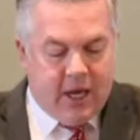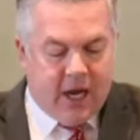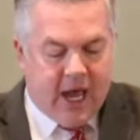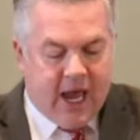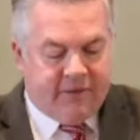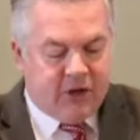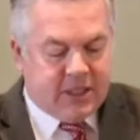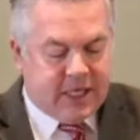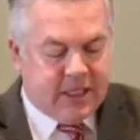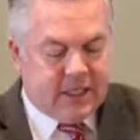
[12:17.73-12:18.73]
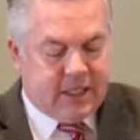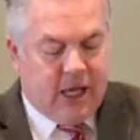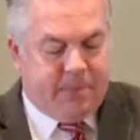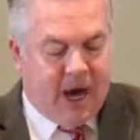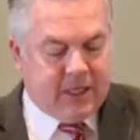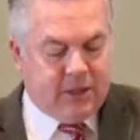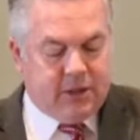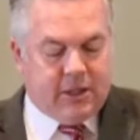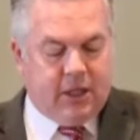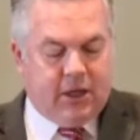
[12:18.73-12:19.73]
uh, ever since the
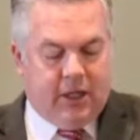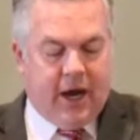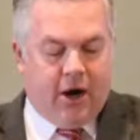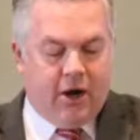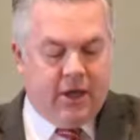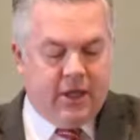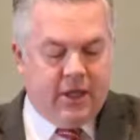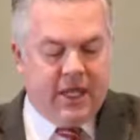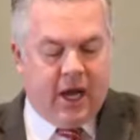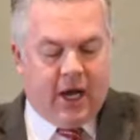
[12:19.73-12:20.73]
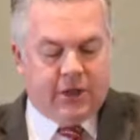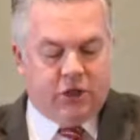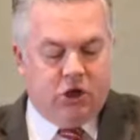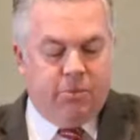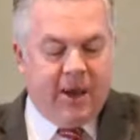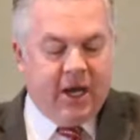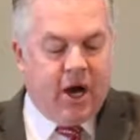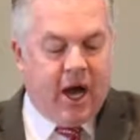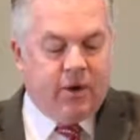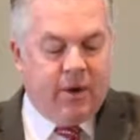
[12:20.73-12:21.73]
apostles declared that they ought to obey
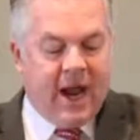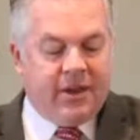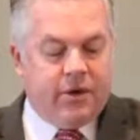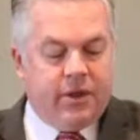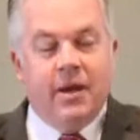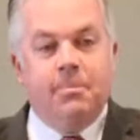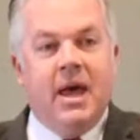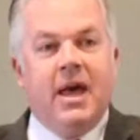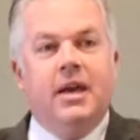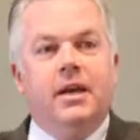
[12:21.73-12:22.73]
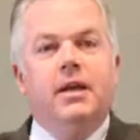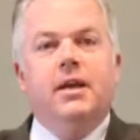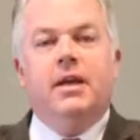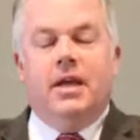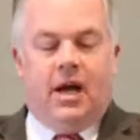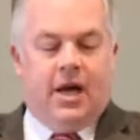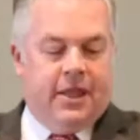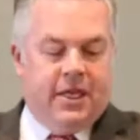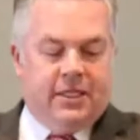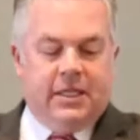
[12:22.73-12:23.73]
God rather than men. Uh,
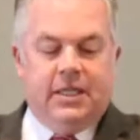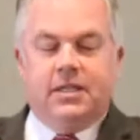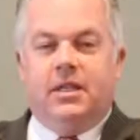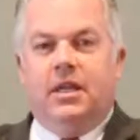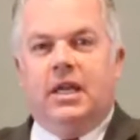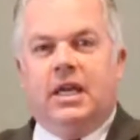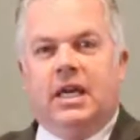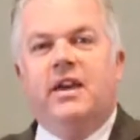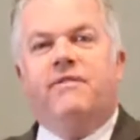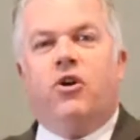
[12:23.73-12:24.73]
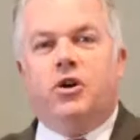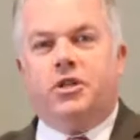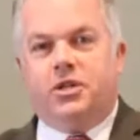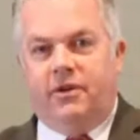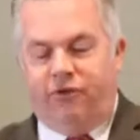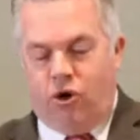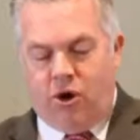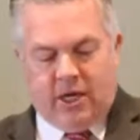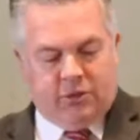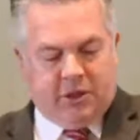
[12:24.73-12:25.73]
this is the, the key verse
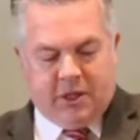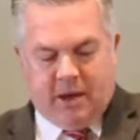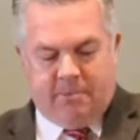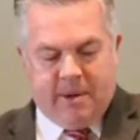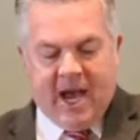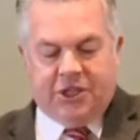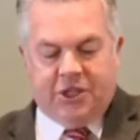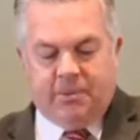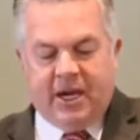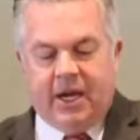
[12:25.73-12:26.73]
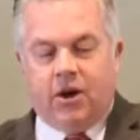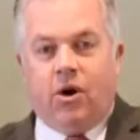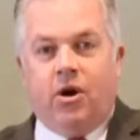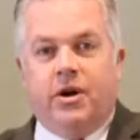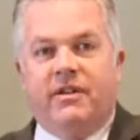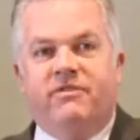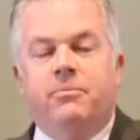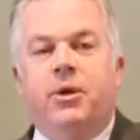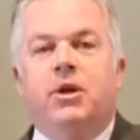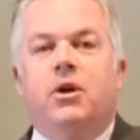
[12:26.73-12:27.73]
for us, which I imagine many are already
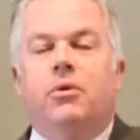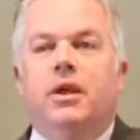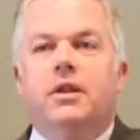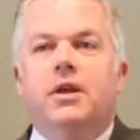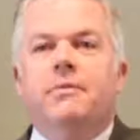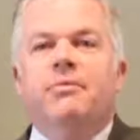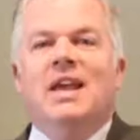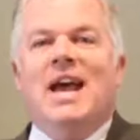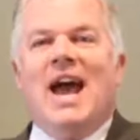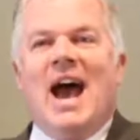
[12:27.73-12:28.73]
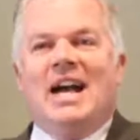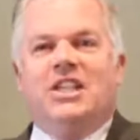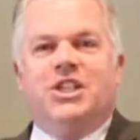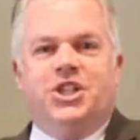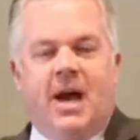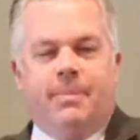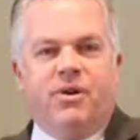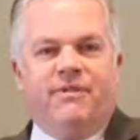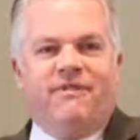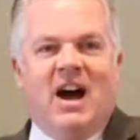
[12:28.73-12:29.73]
familiar with. Acts
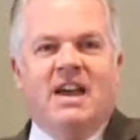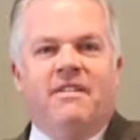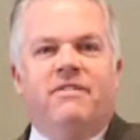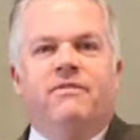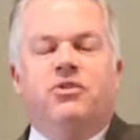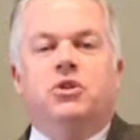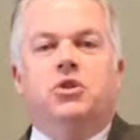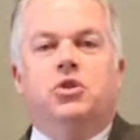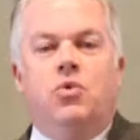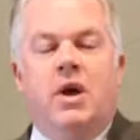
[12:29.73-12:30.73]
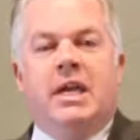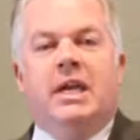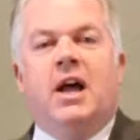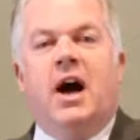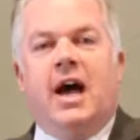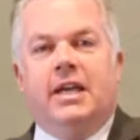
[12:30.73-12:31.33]
chapter 5, verse 29.